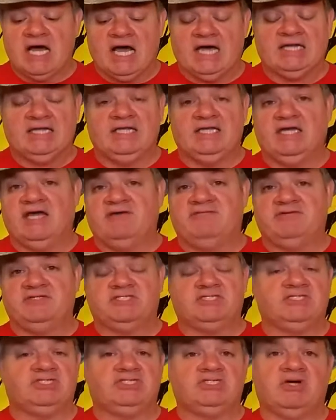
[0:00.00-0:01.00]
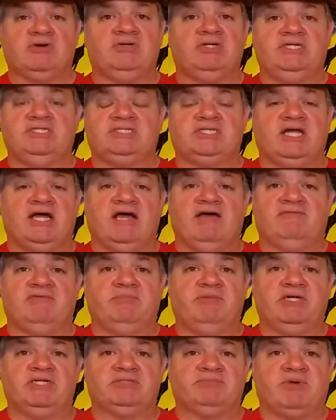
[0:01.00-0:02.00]
Oddly enough, it's the Sonys that I have
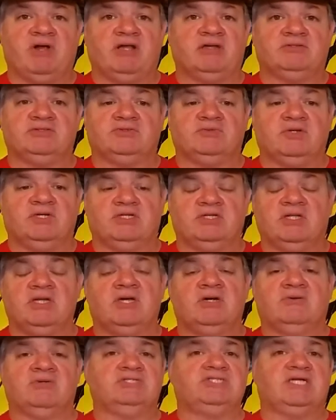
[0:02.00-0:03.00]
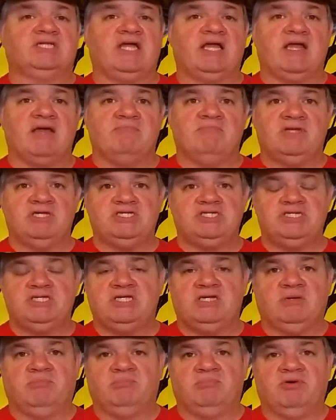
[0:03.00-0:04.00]
the biggest problems with, which I think I
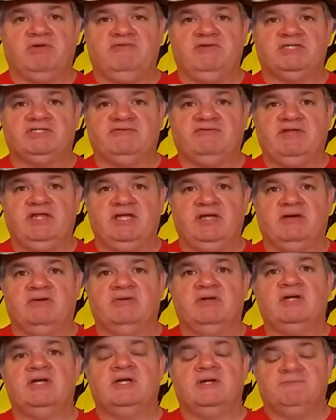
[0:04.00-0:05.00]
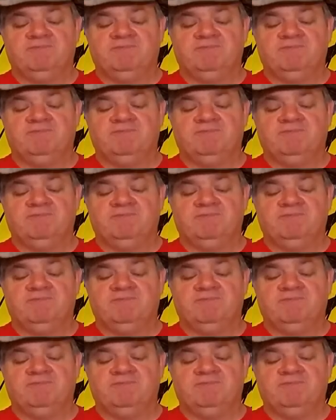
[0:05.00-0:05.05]
mentioned in a previous video.